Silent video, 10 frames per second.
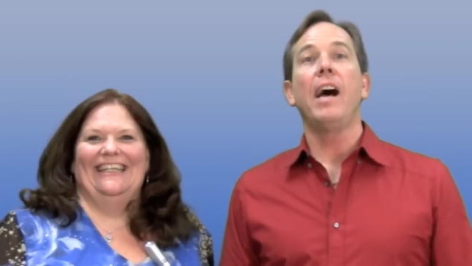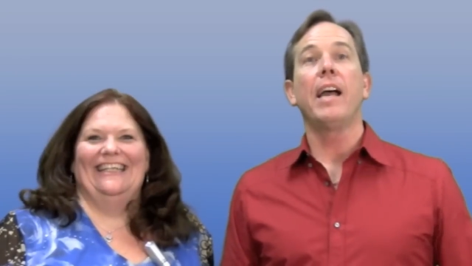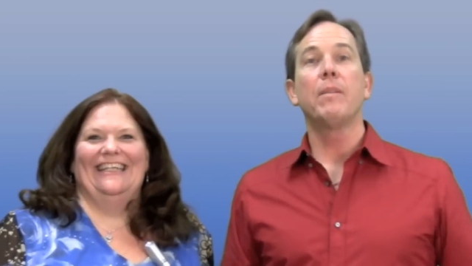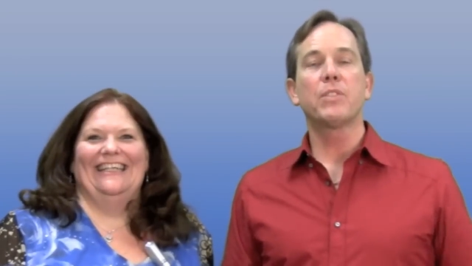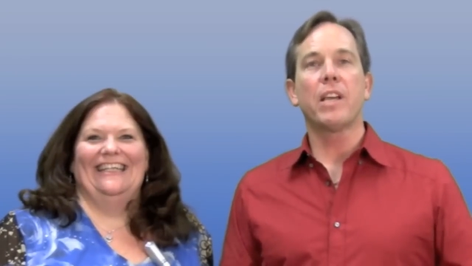
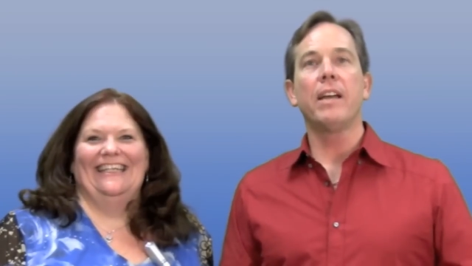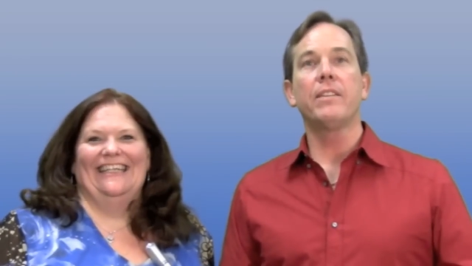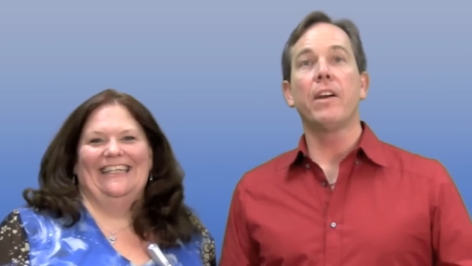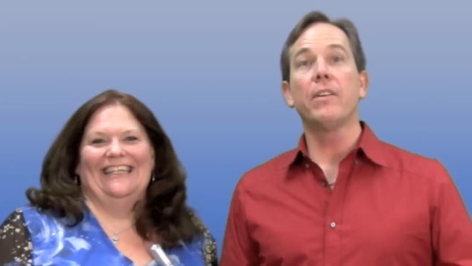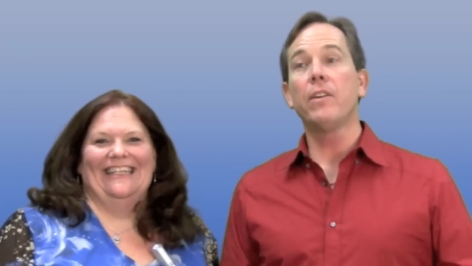Speaker 1: Hi, I'm
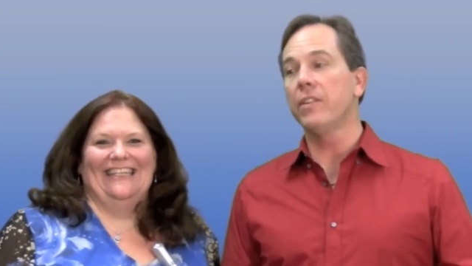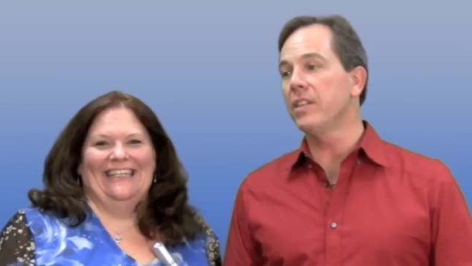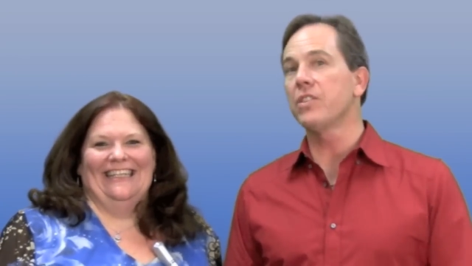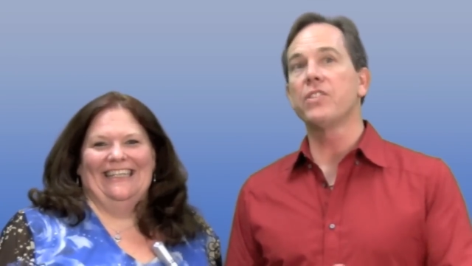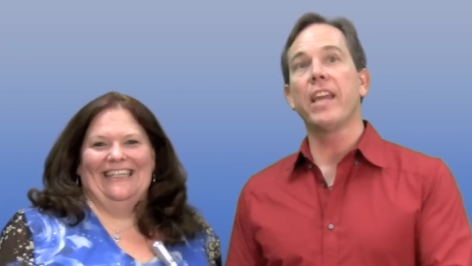Scott Dartnell,
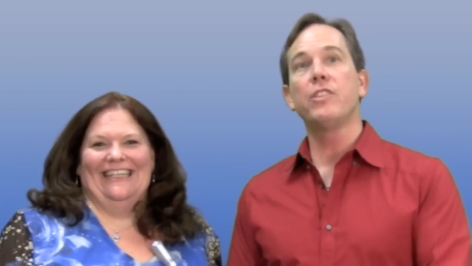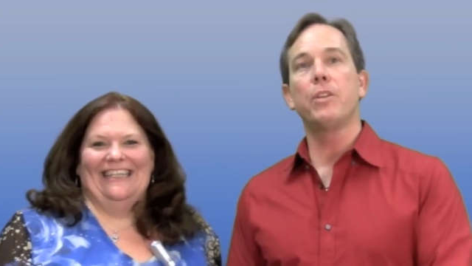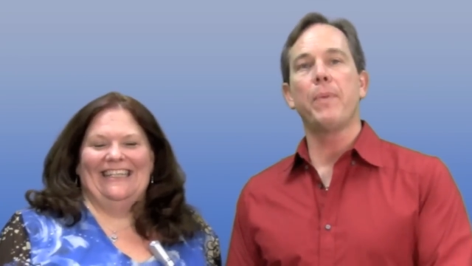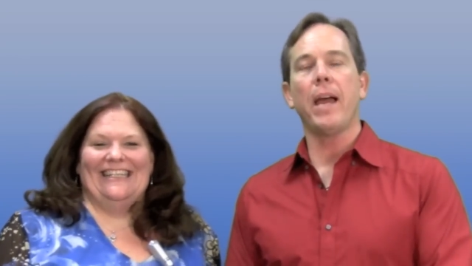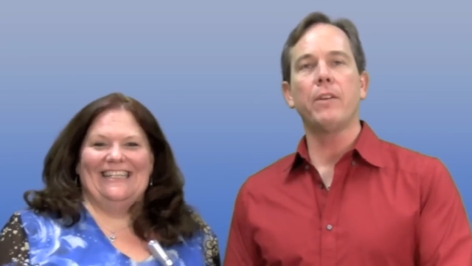and this is
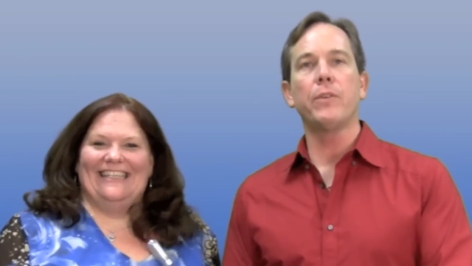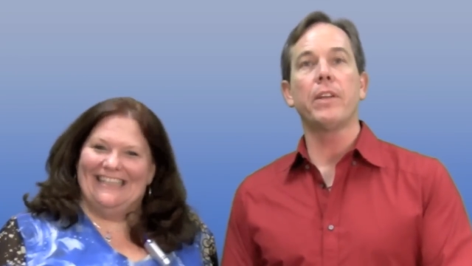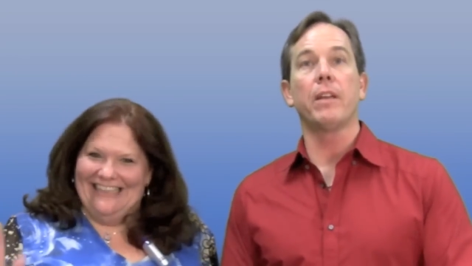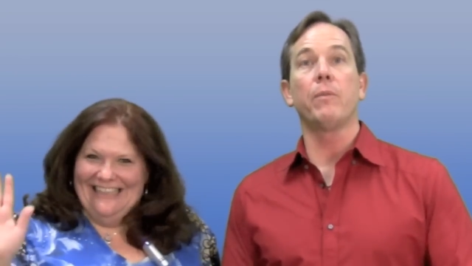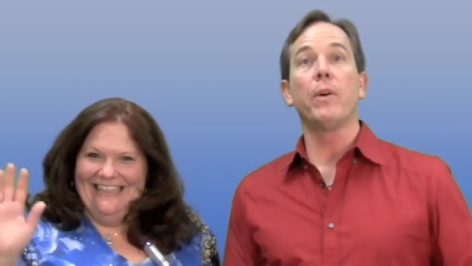Angie
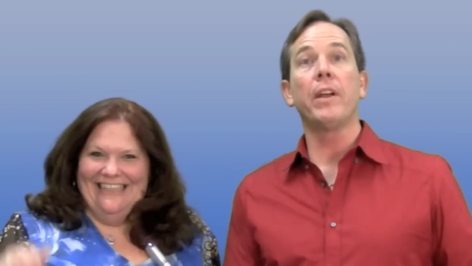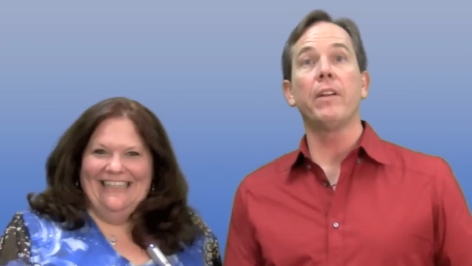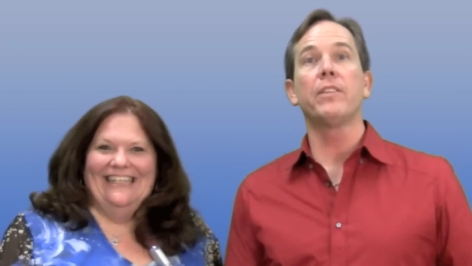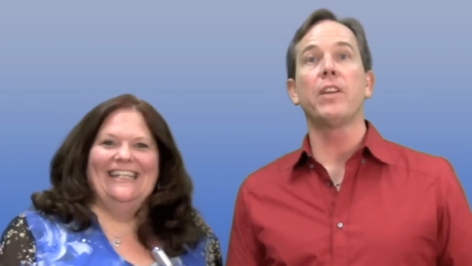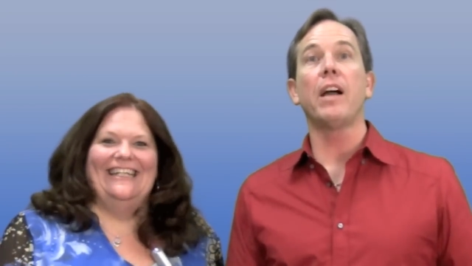Patrick, and
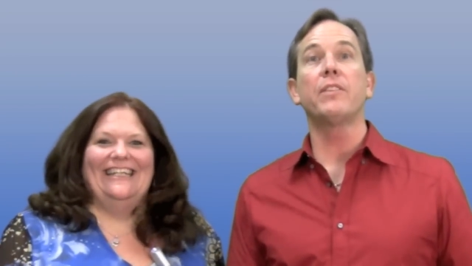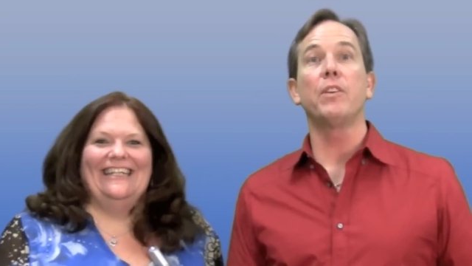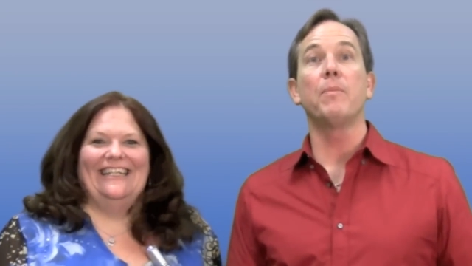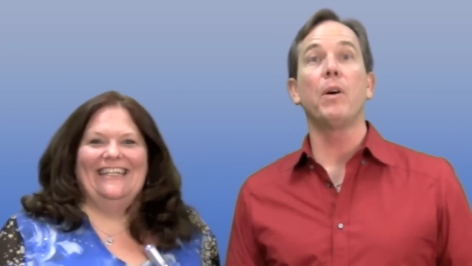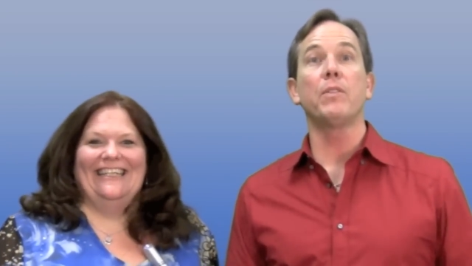we're here to talk
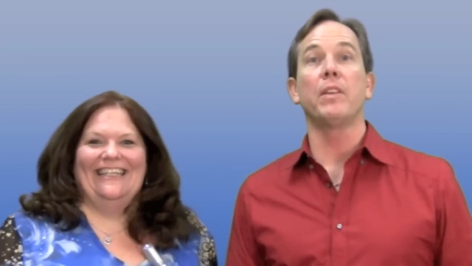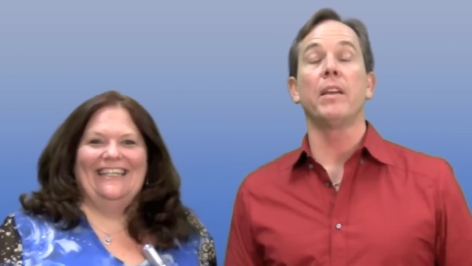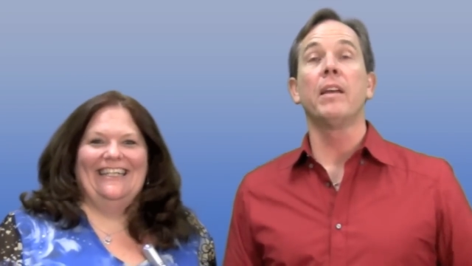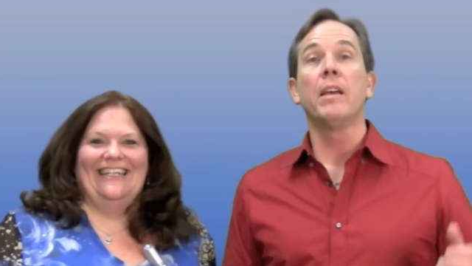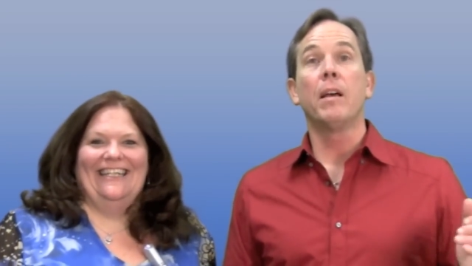to you about
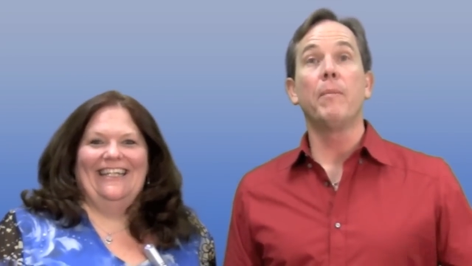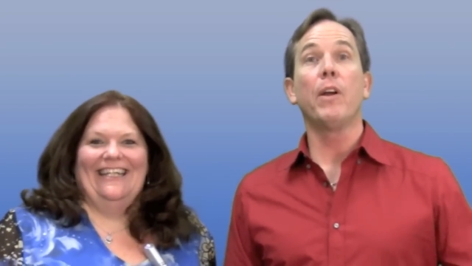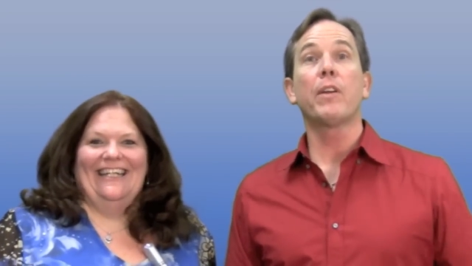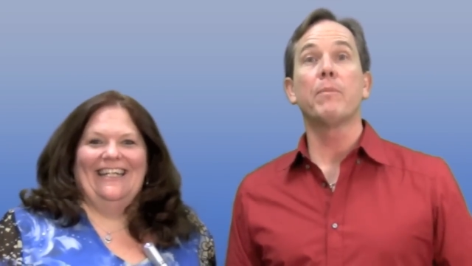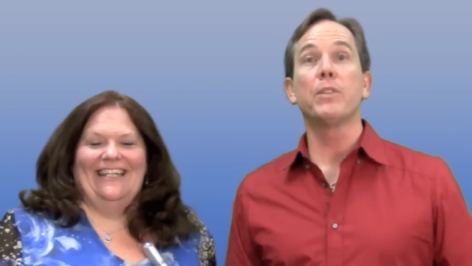the
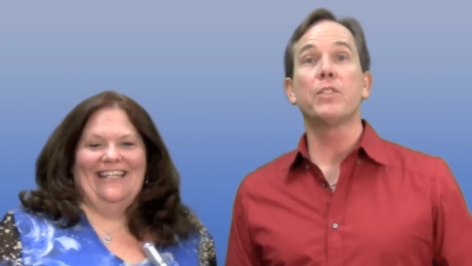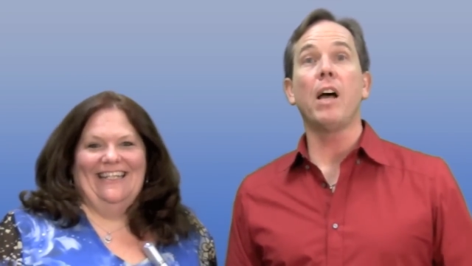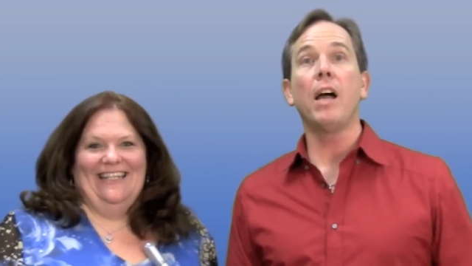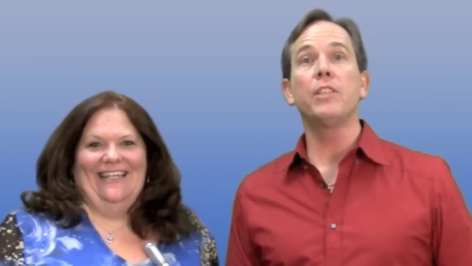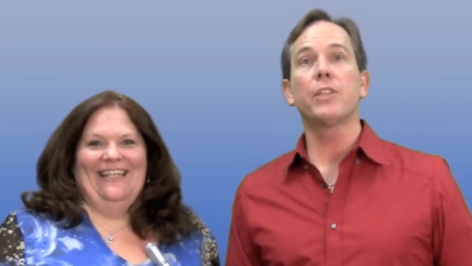American
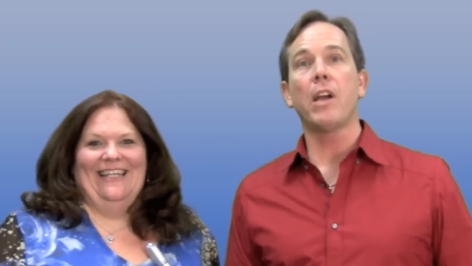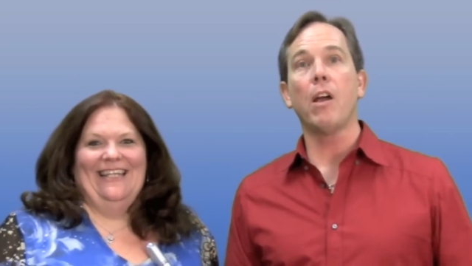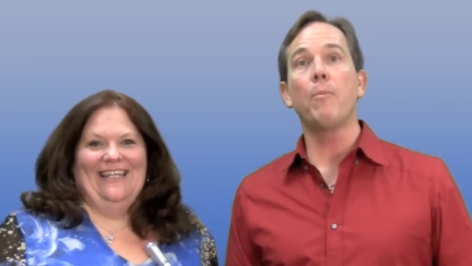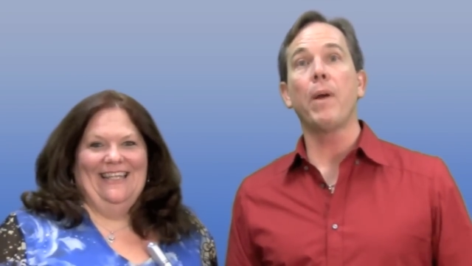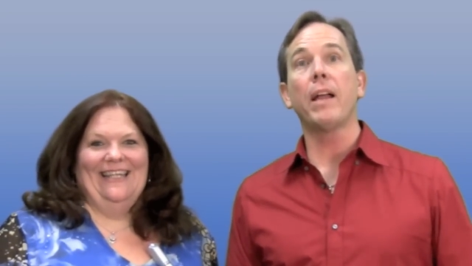Massage,
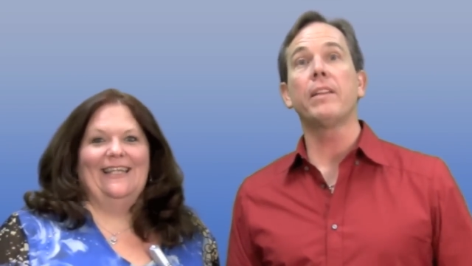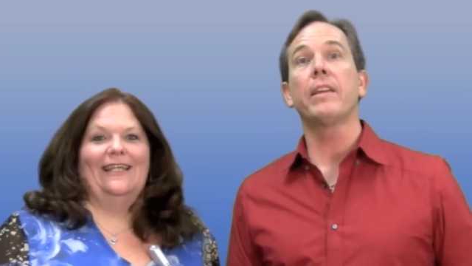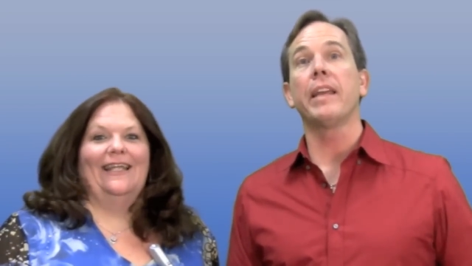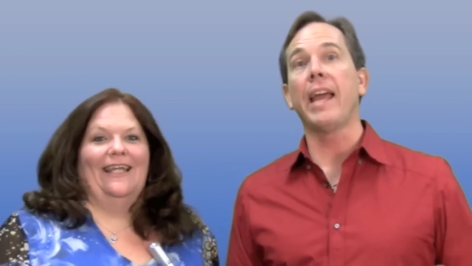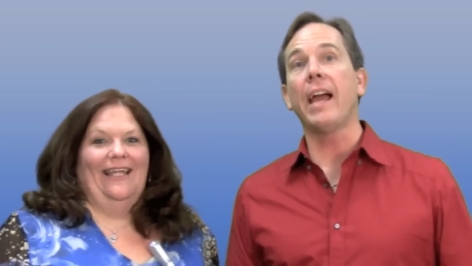
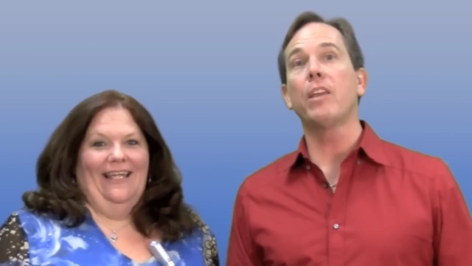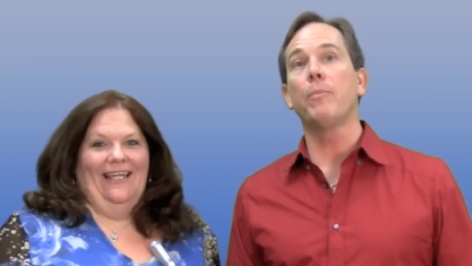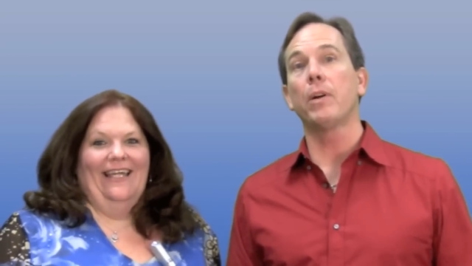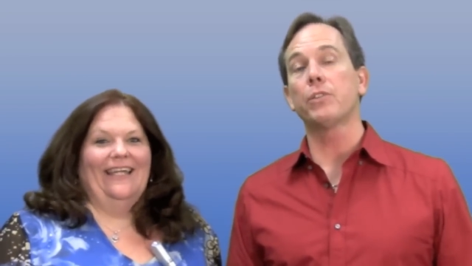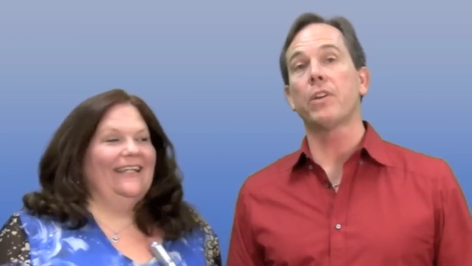Chiropractic, and
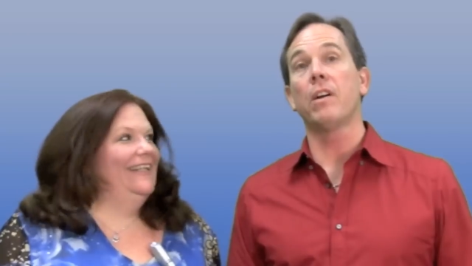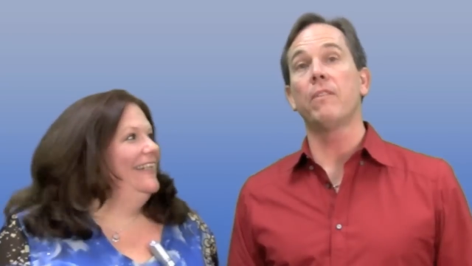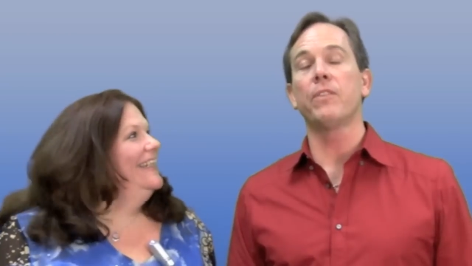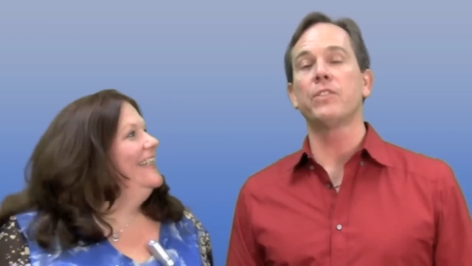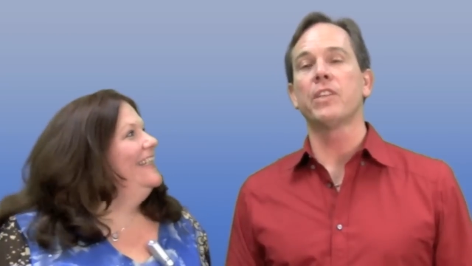Acupuncture
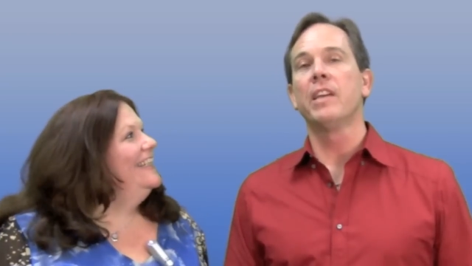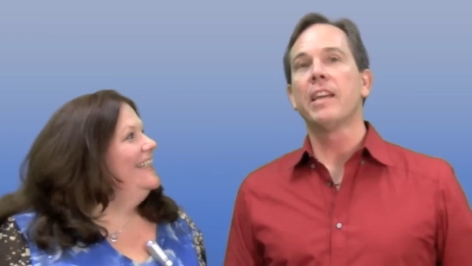Conference